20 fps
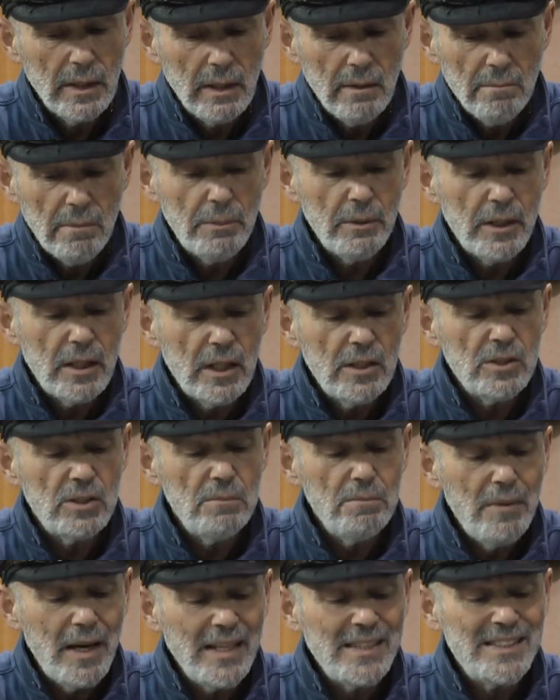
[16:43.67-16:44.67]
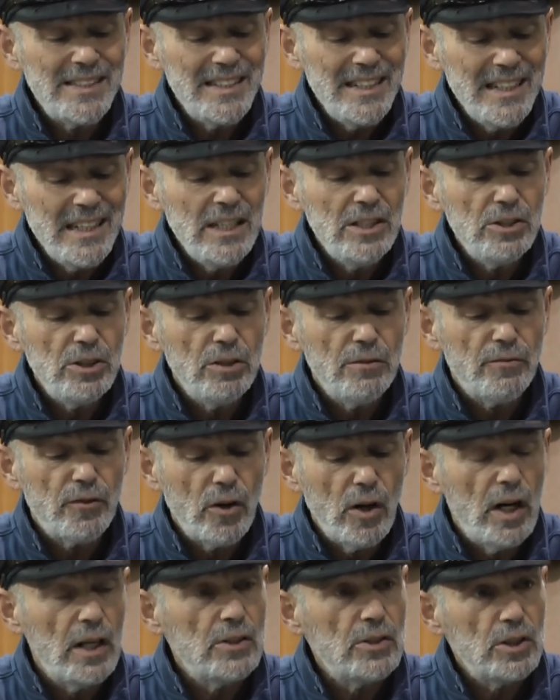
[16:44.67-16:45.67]
but because it makes it easier
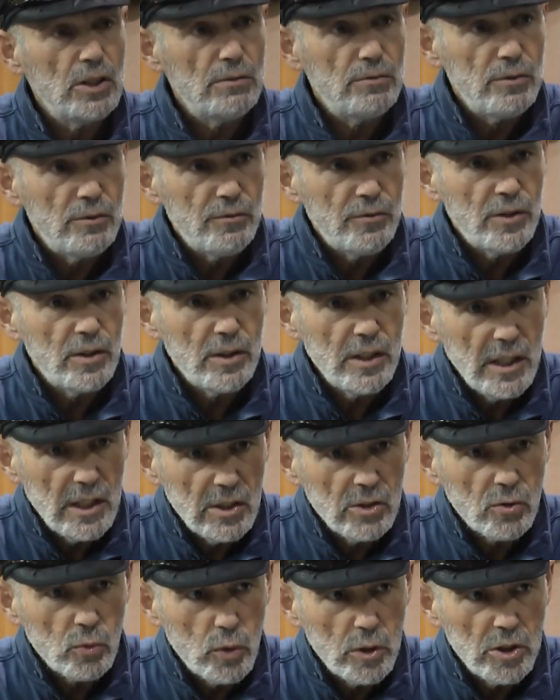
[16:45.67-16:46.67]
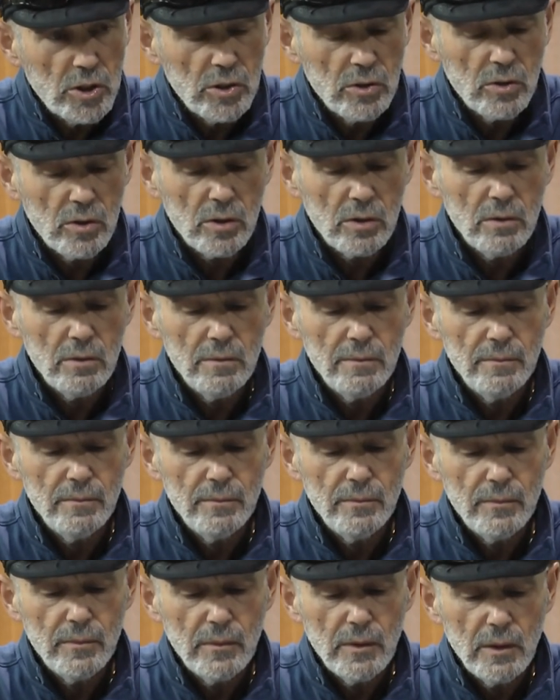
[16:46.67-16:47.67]
for us to fulfill his wishes.
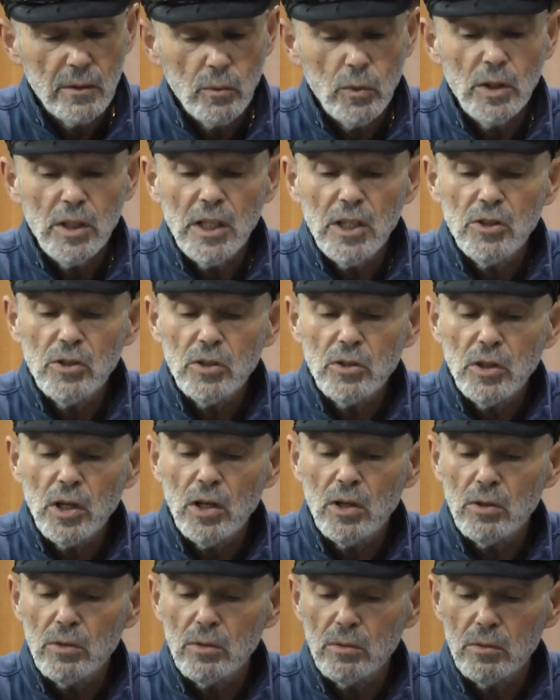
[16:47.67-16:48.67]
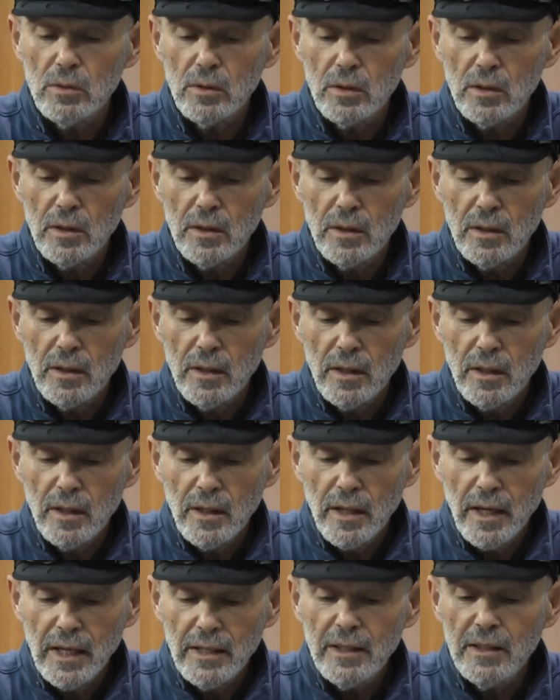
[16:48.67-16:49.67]
We need to know,
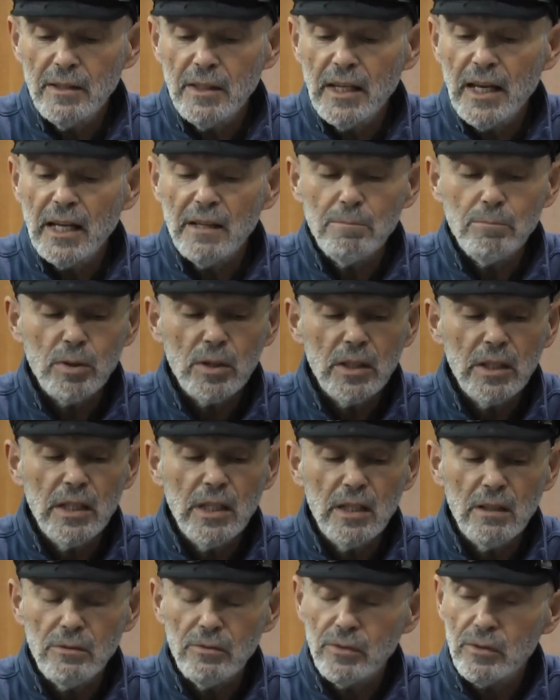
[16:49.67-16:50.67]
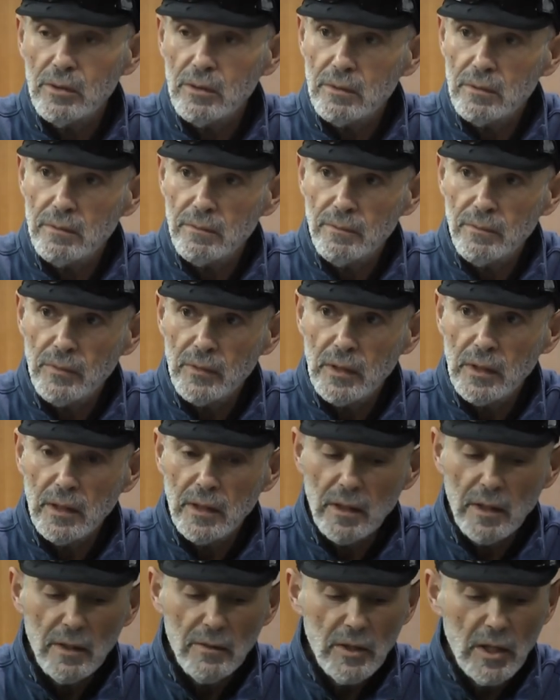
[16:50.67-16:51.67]
and in the end believe,
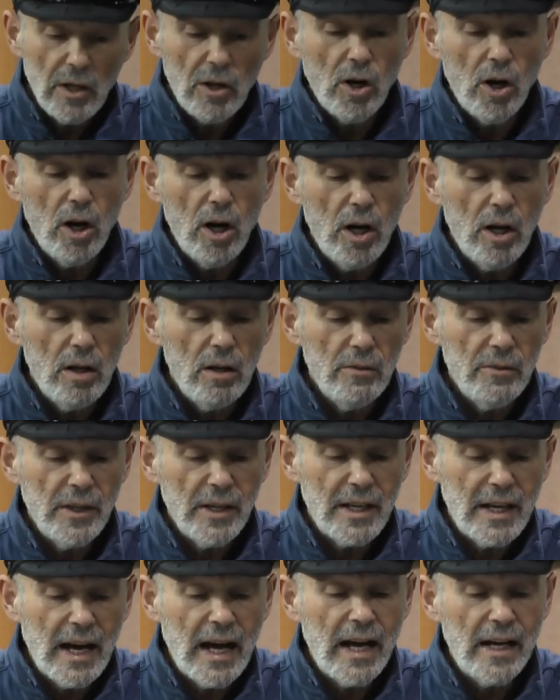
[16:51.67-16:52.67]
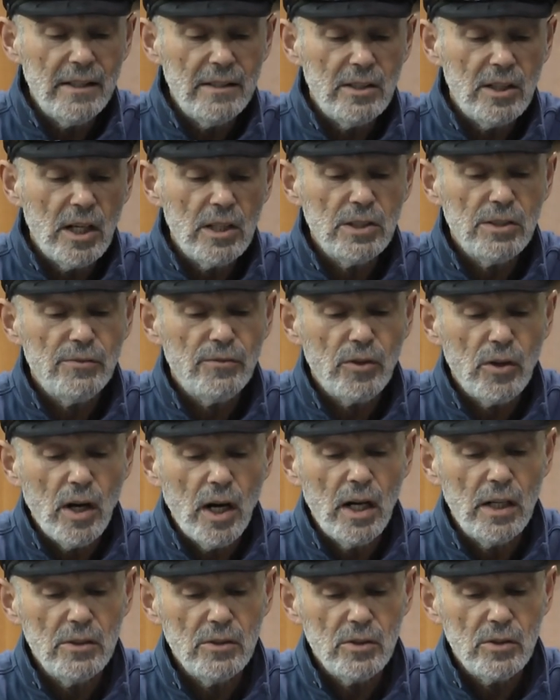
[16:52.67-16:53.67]
that all that God does for
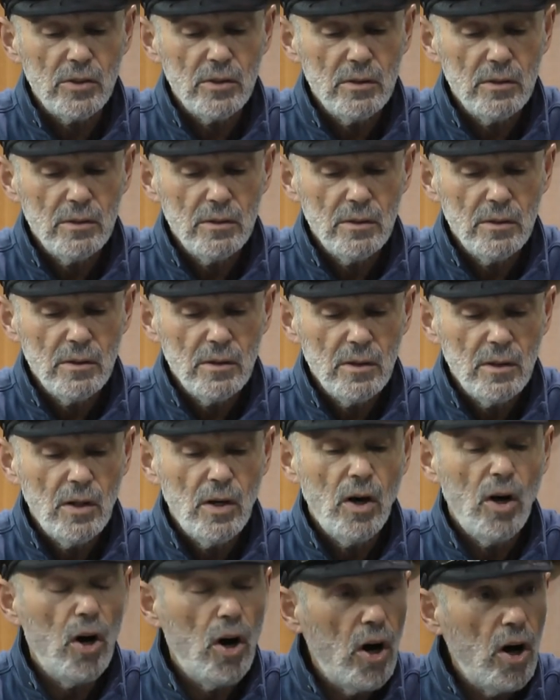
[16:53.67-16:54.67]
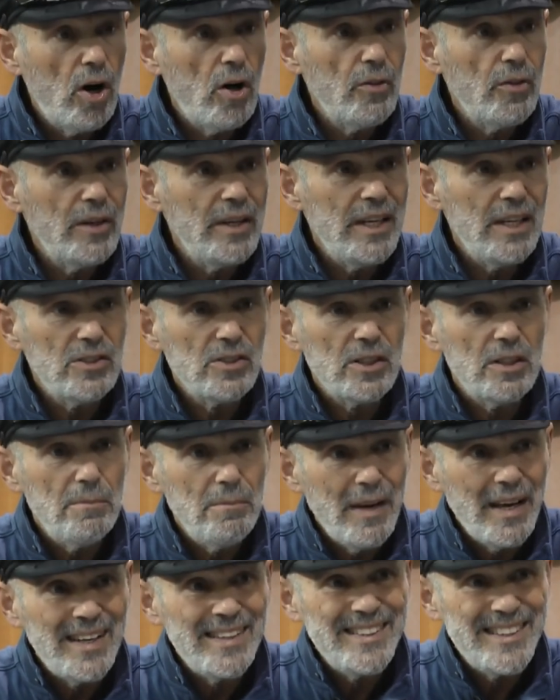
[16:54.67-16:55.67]
us, all that he has
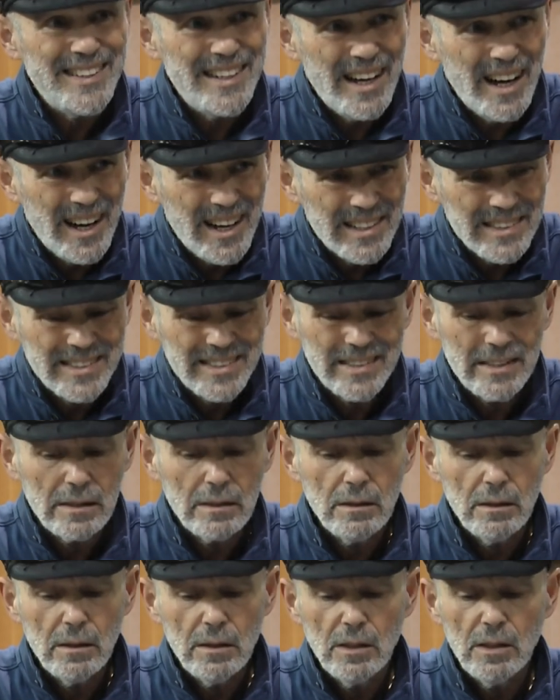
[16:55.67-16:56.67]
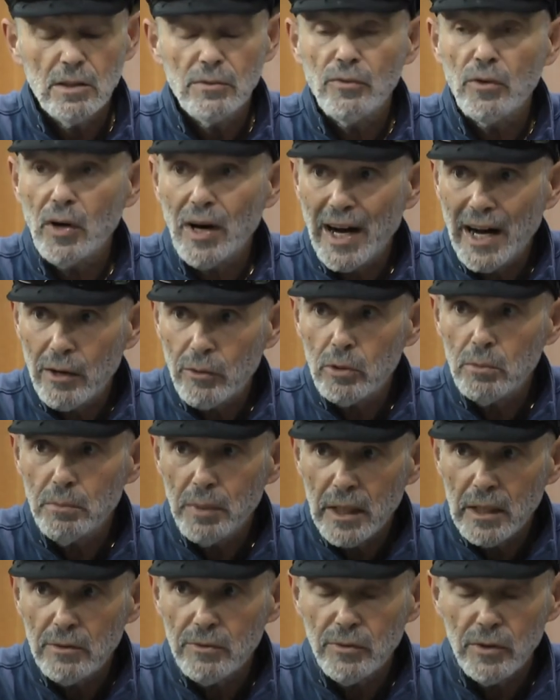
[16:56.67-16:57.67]
commanded us, is for our
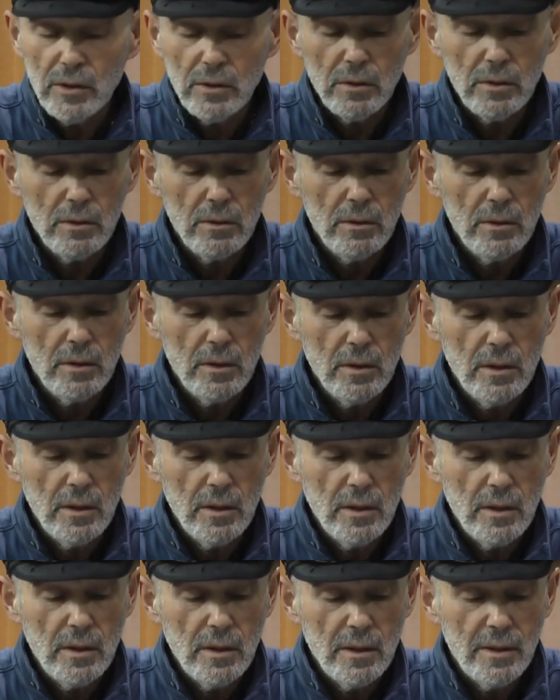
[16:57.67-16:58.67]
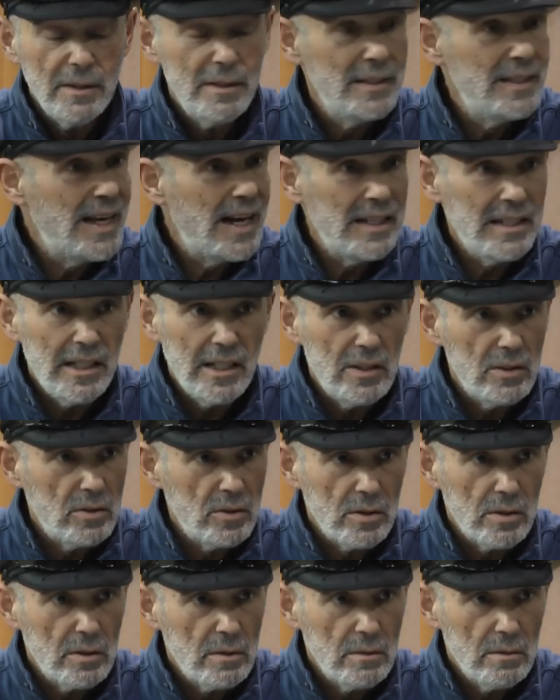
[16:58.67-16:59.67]
benefit, not his.